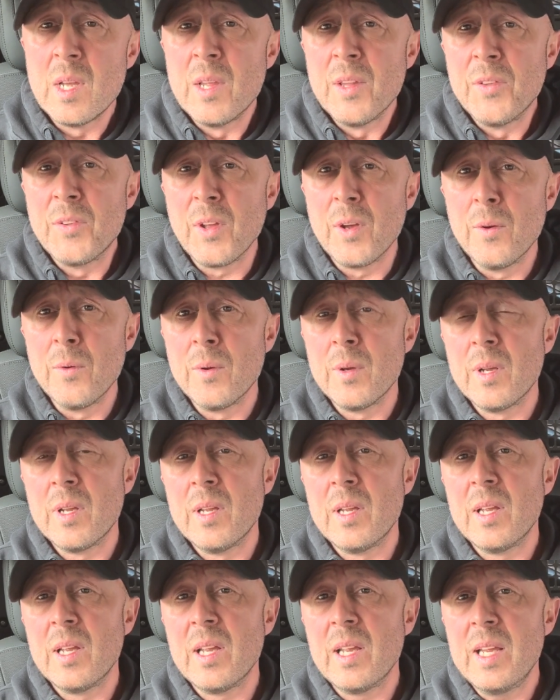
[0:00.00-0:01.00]
So
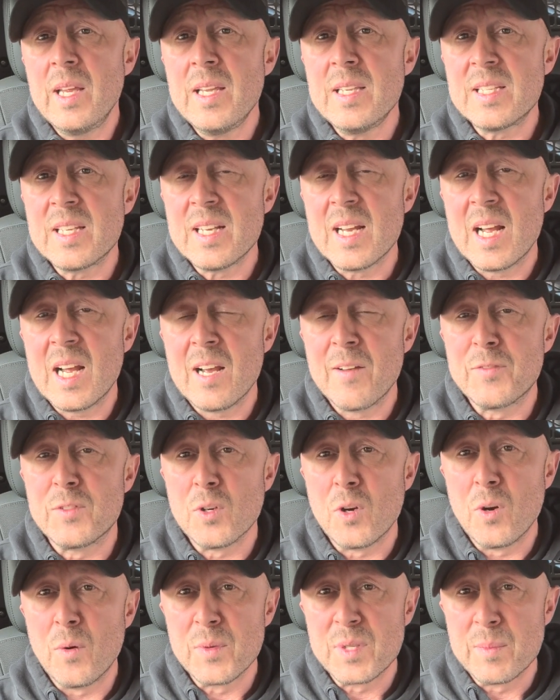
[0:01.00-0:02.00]
he's going to have to
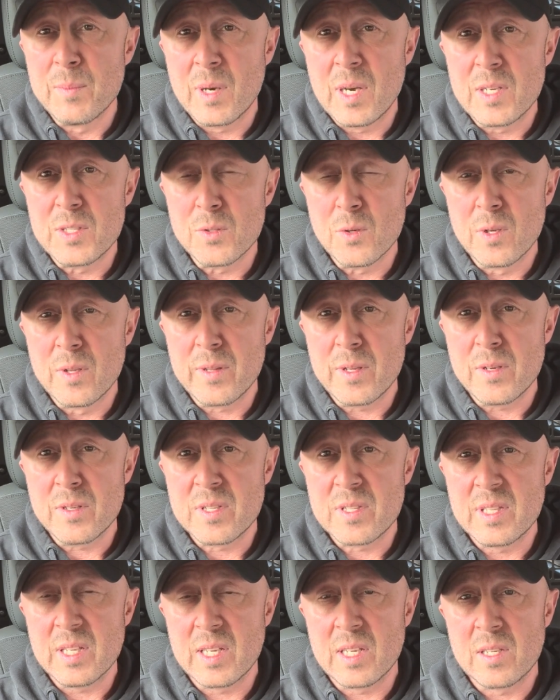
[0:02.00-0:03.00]
optimize all of those
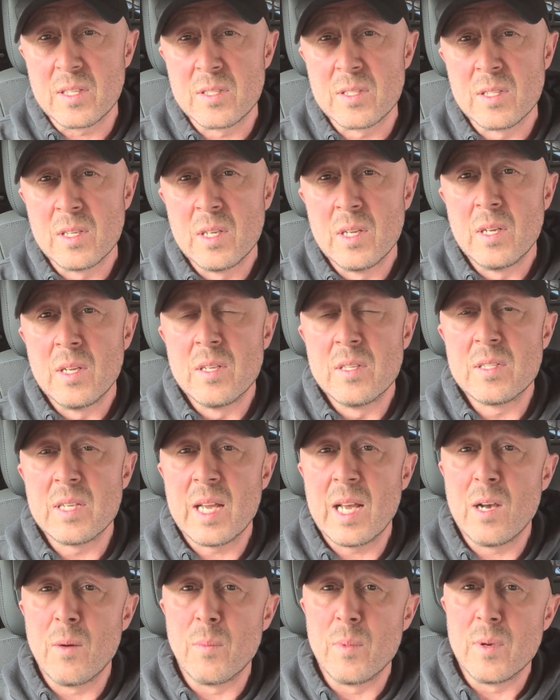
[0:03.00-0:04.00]
things to
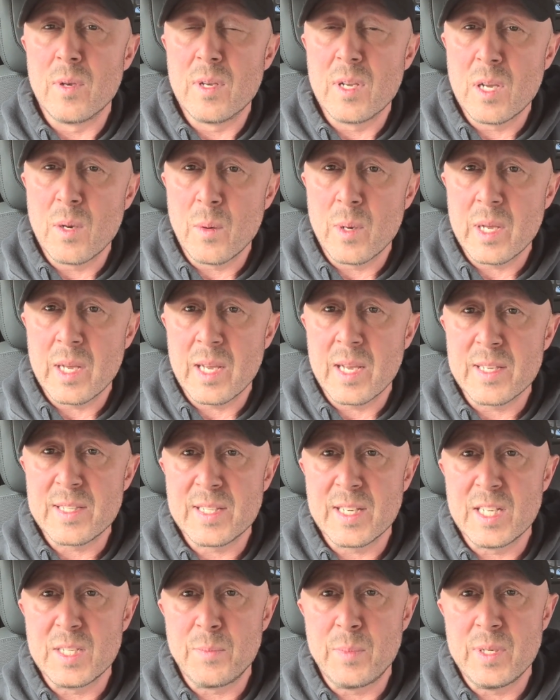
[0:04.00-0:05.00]
help lower
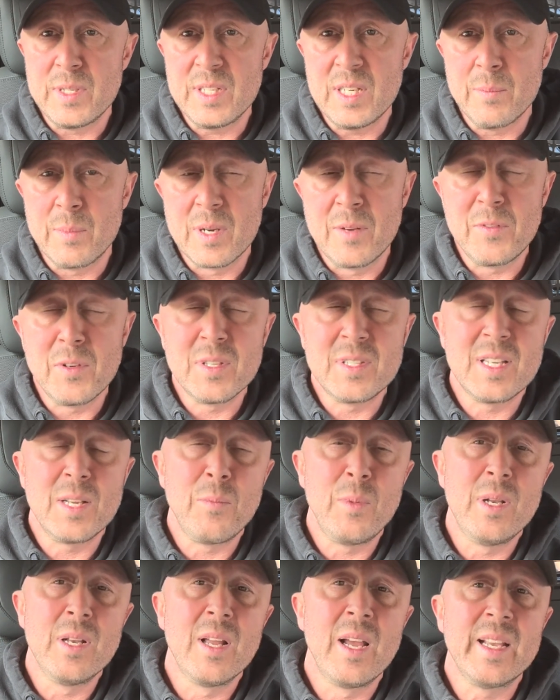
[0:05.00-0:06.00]
SHBG. But I've just said
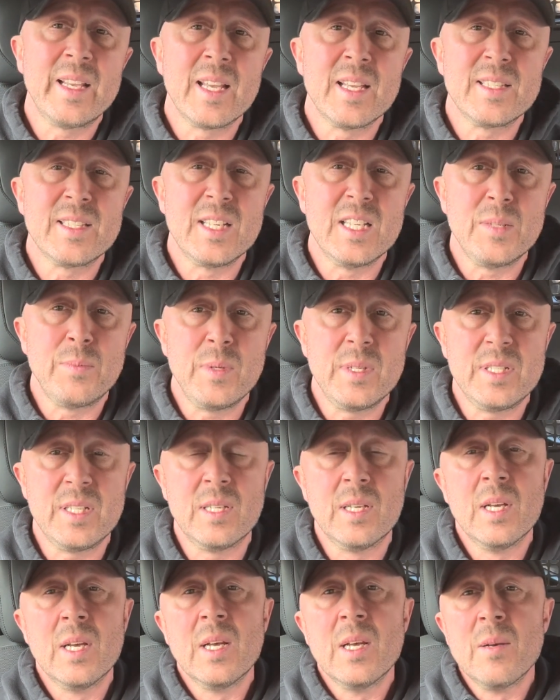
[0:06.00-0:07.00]
we like SHBG,
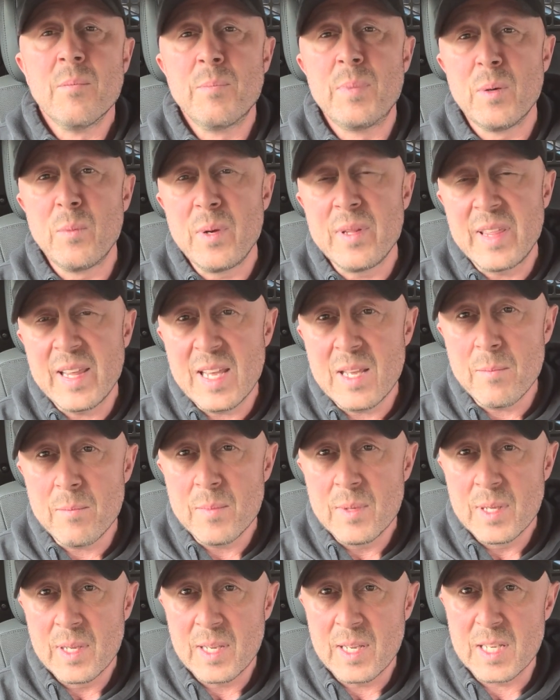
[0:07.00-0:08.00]
but with
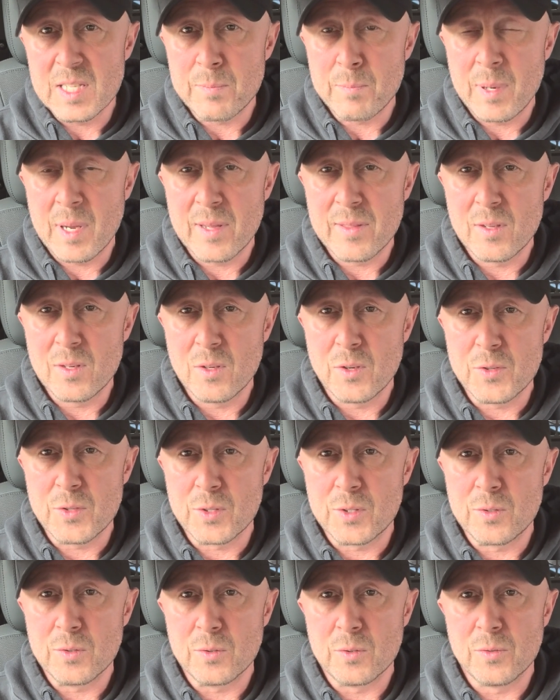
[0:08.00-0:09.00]
him, it's
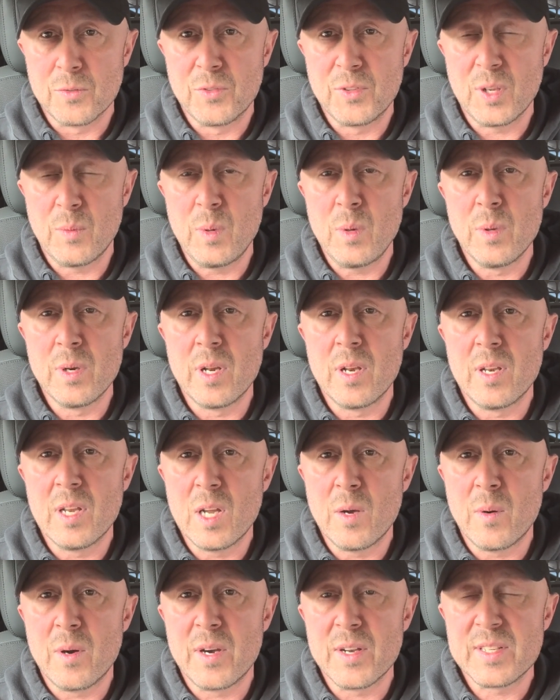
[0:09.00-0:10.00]
pathological. So we want to
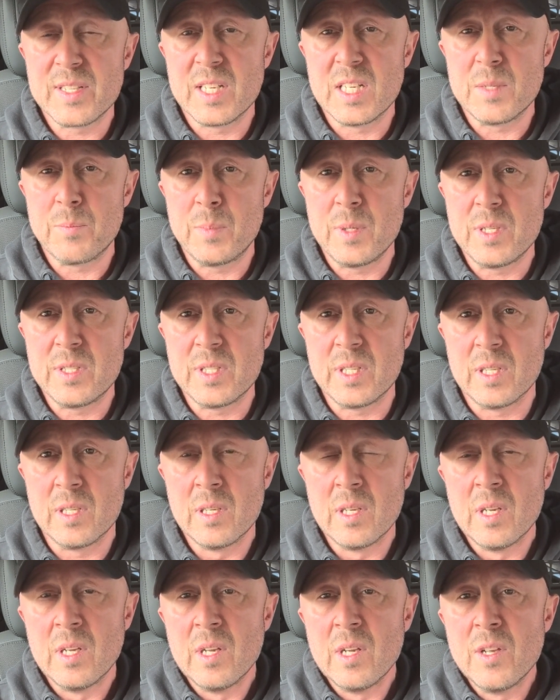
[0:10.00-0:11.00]
lower SHBG.
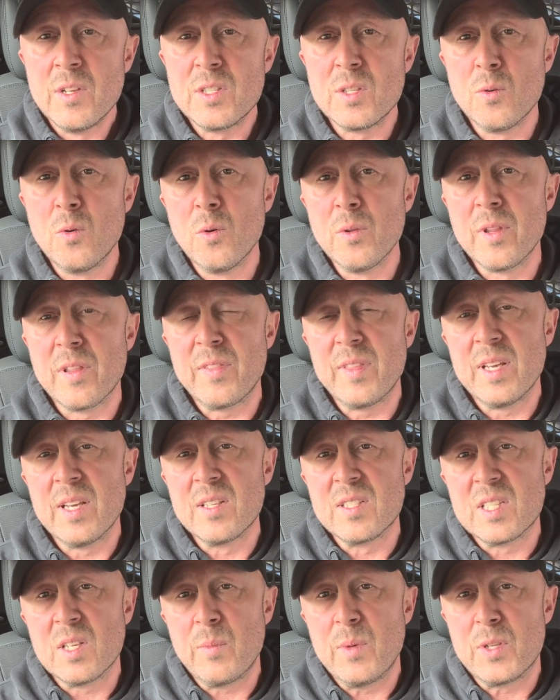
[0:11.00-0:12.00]
So all the
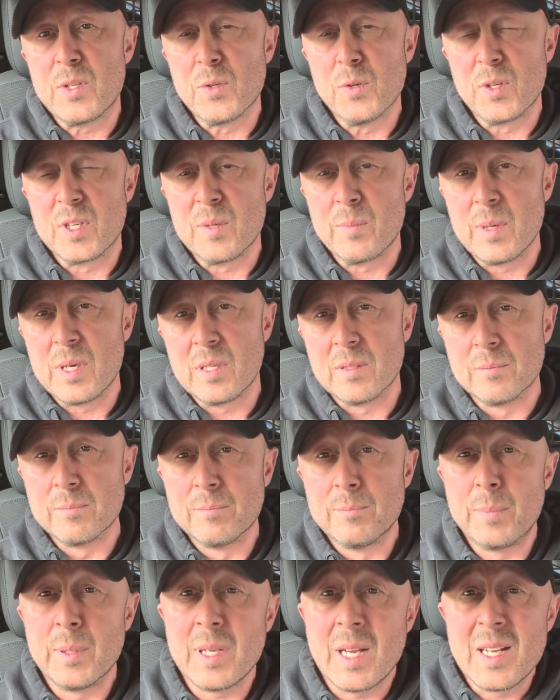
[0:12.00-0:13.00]
things that we talk about,
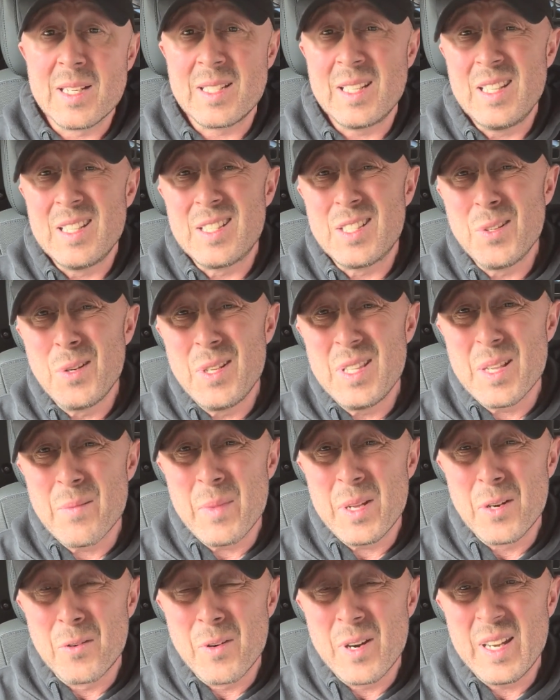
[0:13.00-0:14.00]
but actually he's doing them
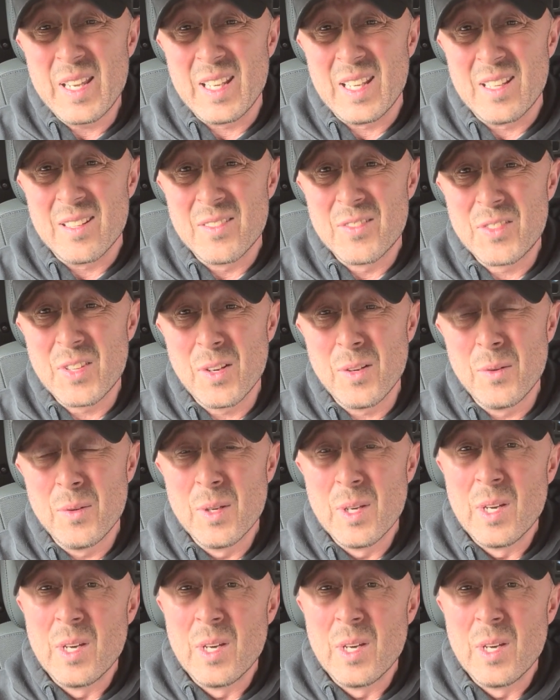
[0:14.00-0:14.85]
in already. So